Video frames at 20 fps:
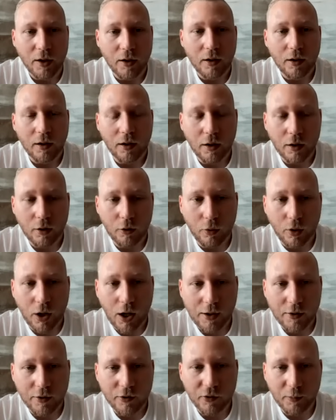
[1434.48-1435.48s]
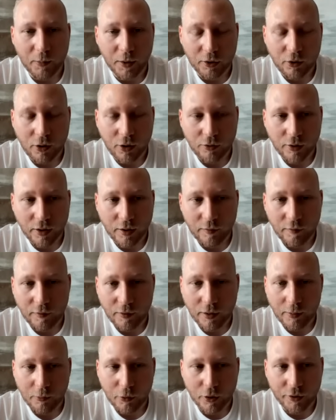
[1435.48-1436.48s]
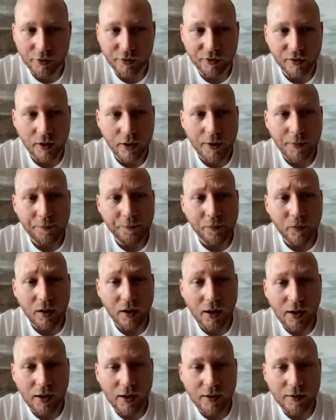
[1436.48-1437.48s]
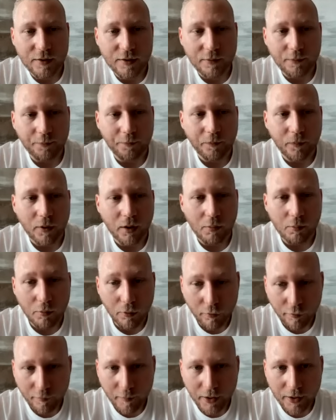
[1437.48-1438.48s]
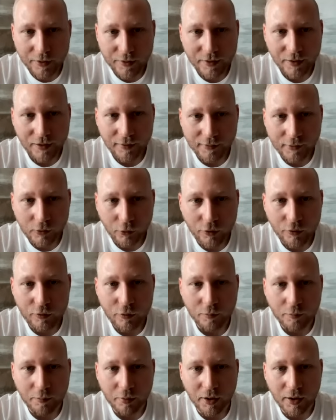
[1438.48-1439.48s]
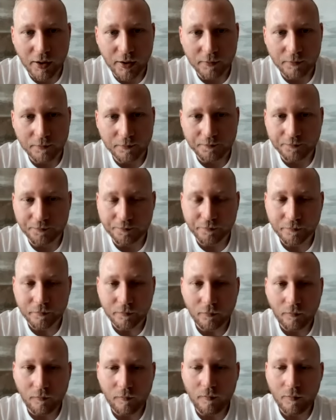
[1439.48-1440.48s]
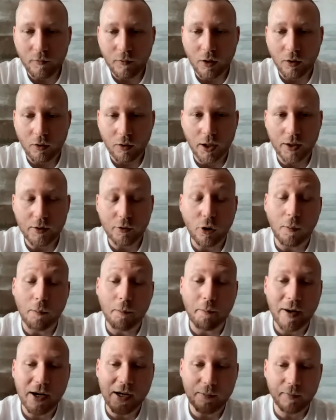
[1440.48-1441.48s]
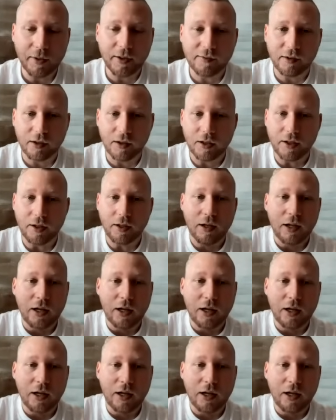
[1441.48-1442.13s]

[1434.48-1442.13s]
or other smart contract frameworks. And Movement is going to bring and combine basically